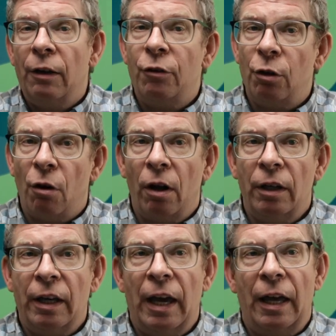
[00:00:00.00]
if you're not
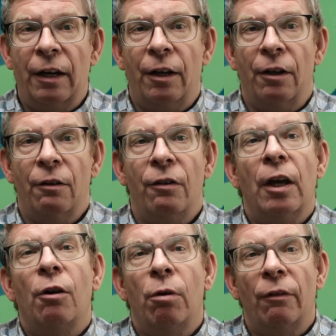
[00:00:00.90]
in Canada, the
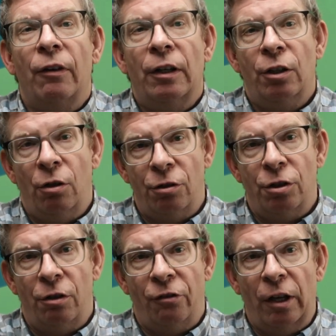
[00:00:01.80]
equivalent in your
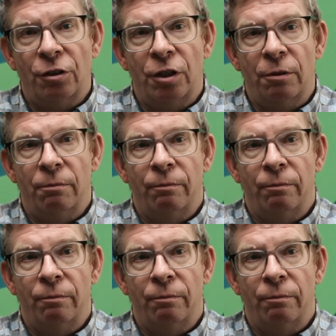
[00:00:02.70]
jurisdiction.